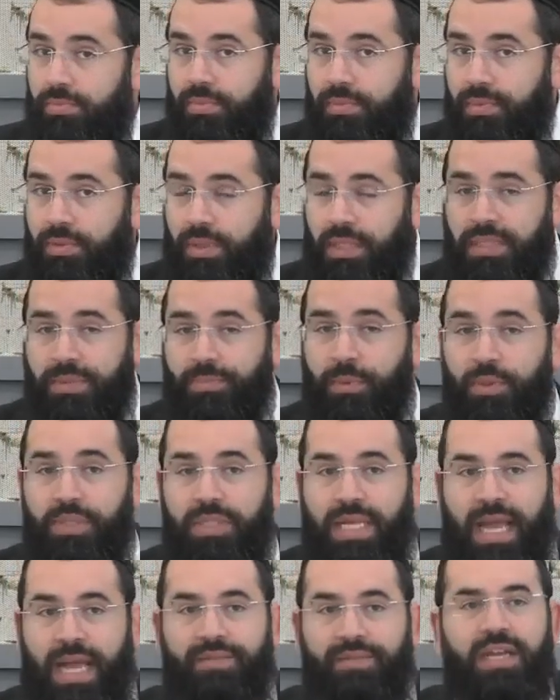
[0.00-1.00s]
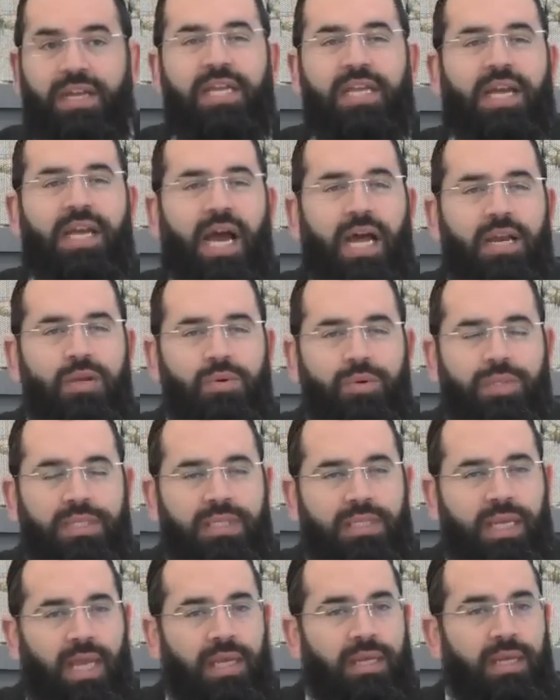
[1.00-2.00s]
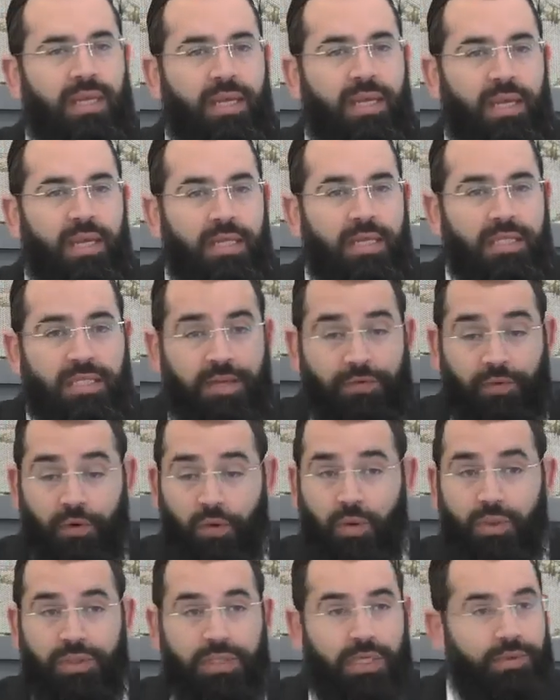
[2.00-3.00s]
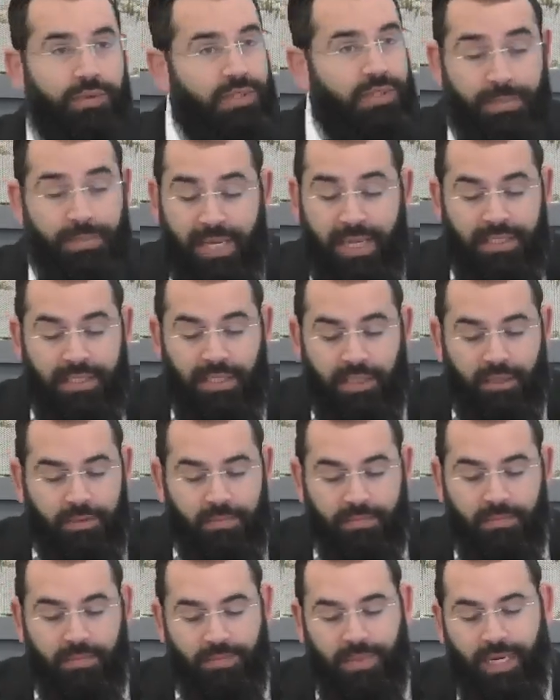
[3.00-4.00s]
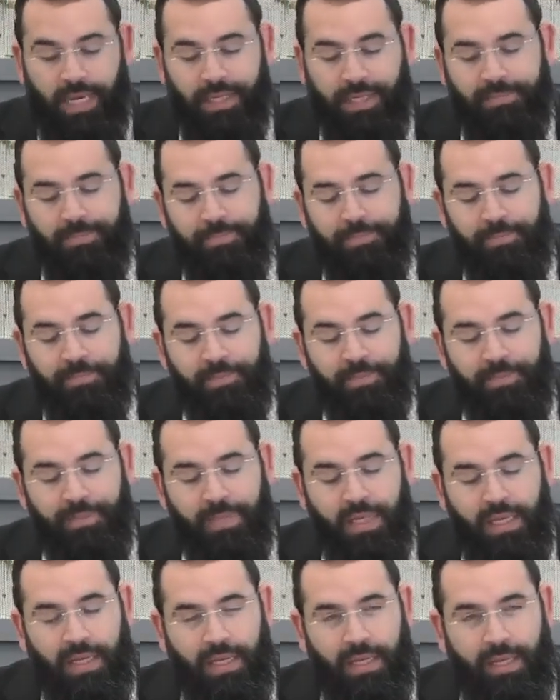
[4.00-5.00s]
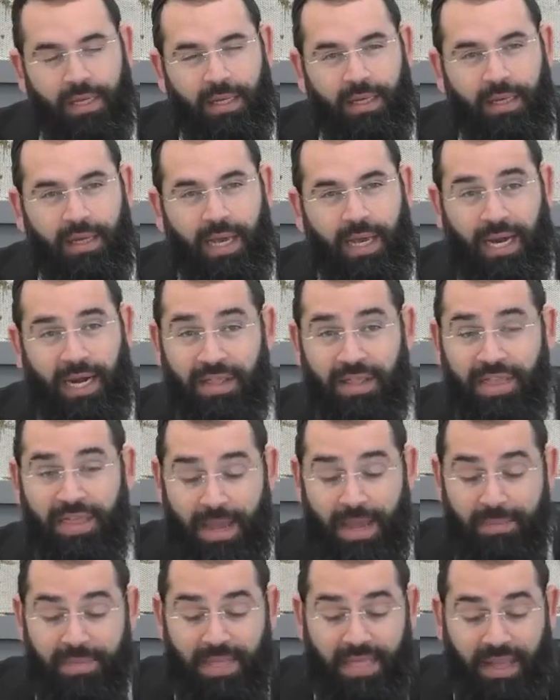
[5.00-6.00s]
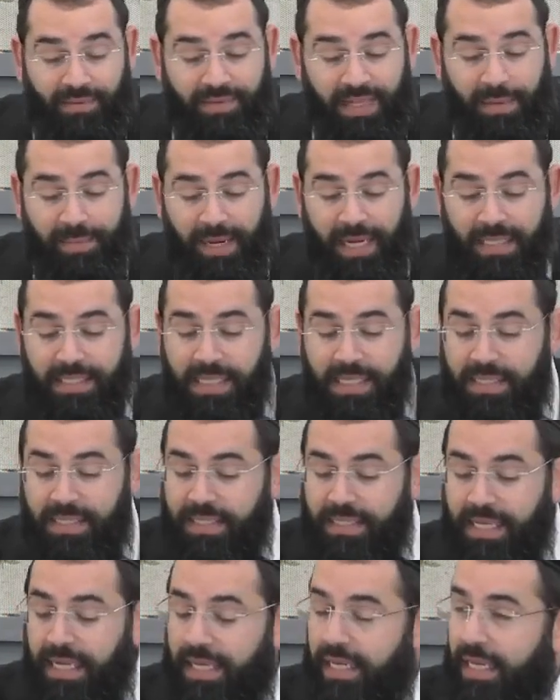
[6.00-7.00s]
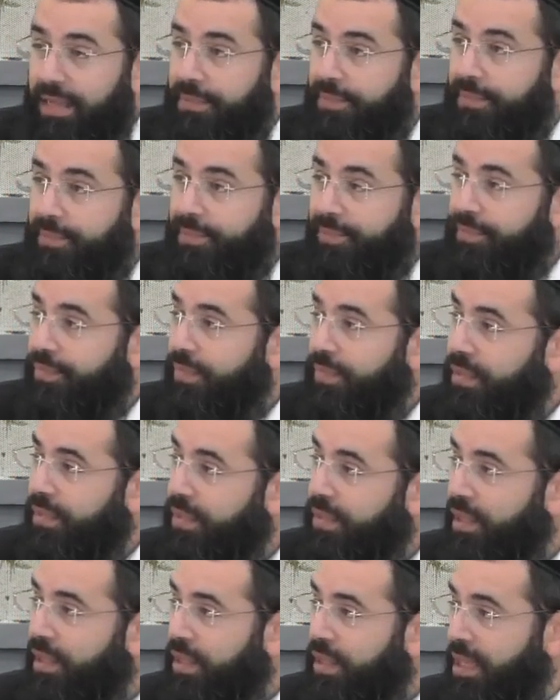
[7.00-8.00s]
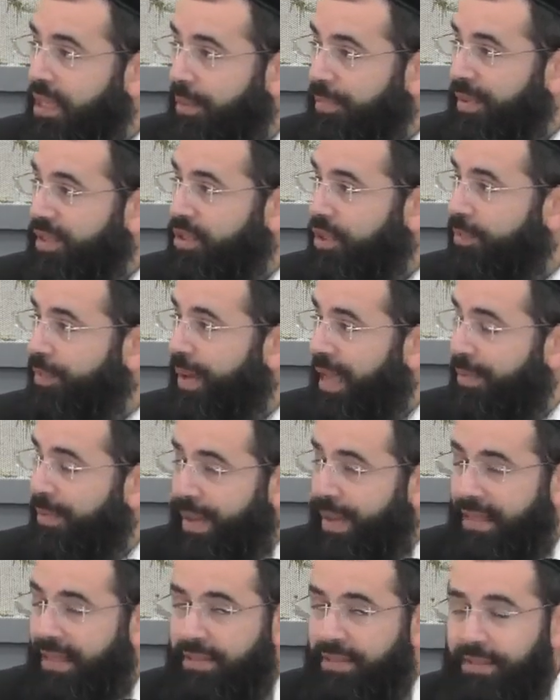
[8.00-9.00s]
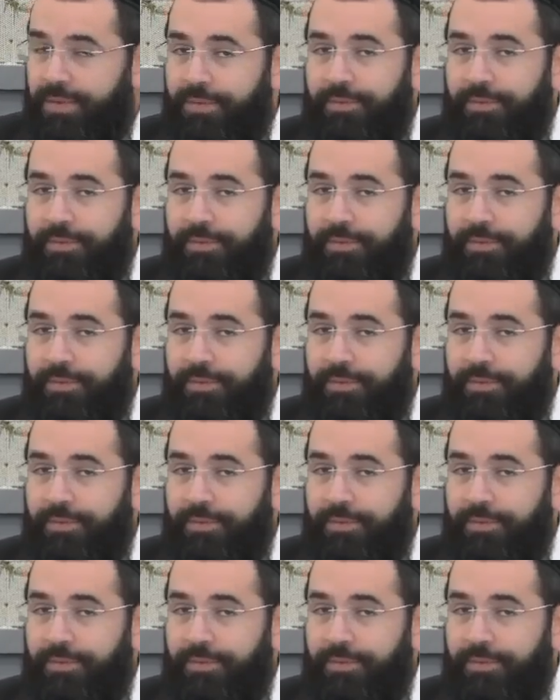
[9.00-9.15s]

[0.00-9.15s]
Not supposed to have any galuts, any difficulty. It was amazing, right? And on them, the David HaMelech says in Tehilim, in capital Pebet,